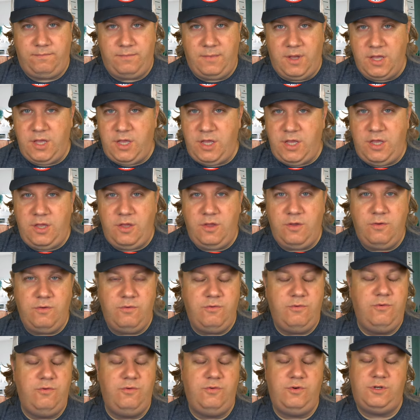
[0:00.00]
a
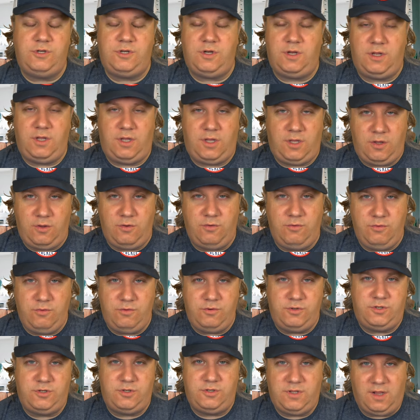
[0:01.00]
huge,
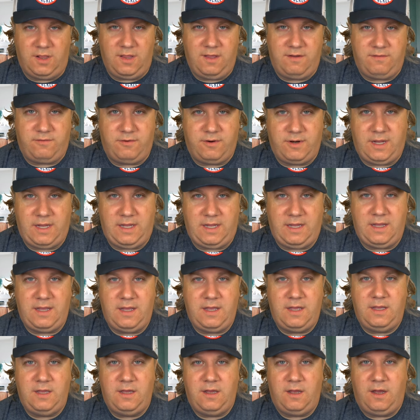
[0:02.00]
huge delivery
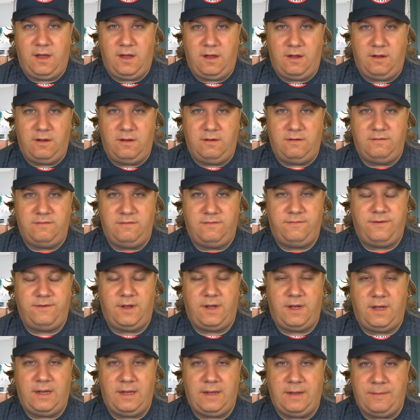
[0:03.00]
of
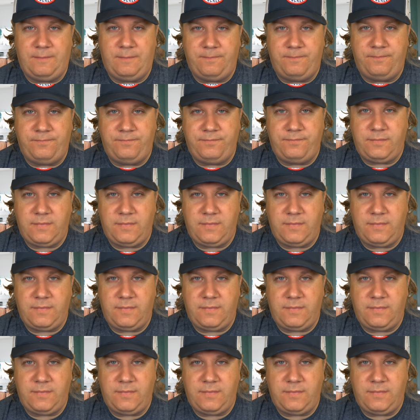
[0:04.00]
um,